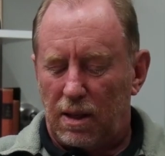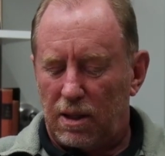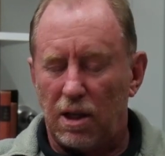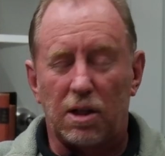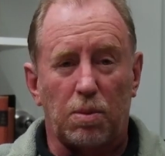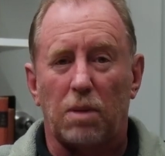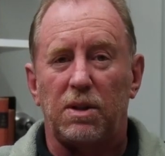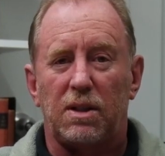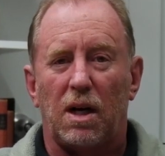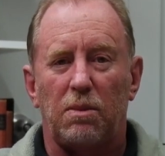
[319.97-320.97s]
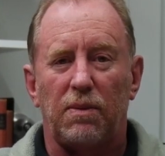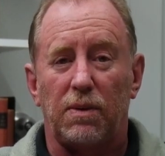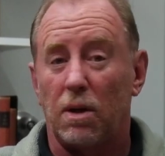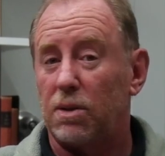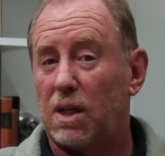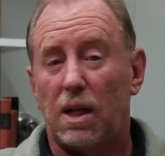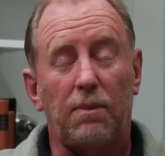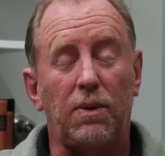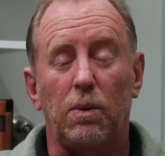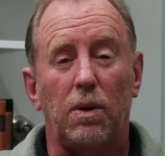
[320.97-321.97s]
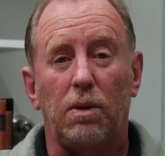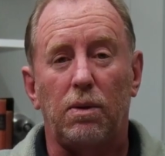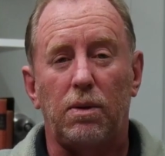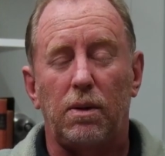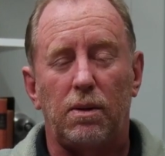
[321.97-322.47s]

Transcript: you could probably tell me, for God so loved the world